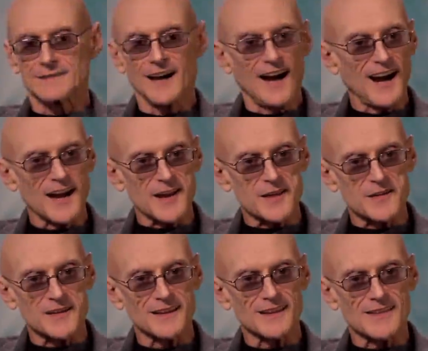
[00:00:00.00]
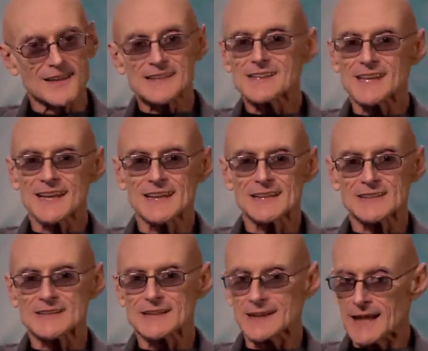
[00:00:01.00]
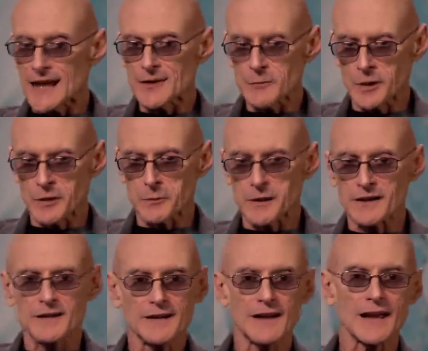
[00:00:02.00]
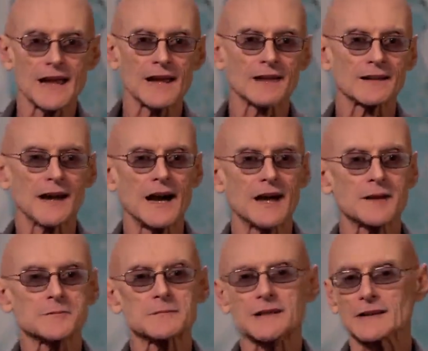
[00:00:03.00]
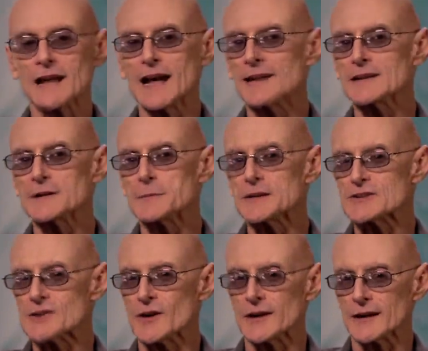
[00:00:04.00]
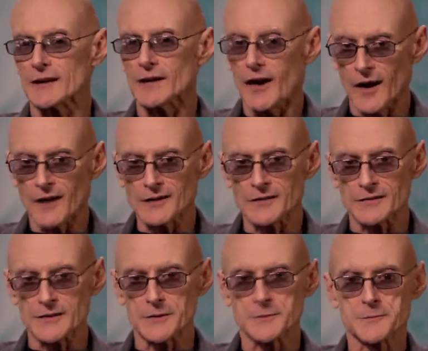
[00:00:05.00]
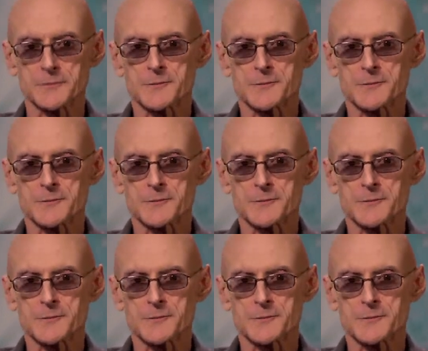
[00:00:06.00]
Hi, this is Ken Wilber, and I'm delighted to be joining all of you.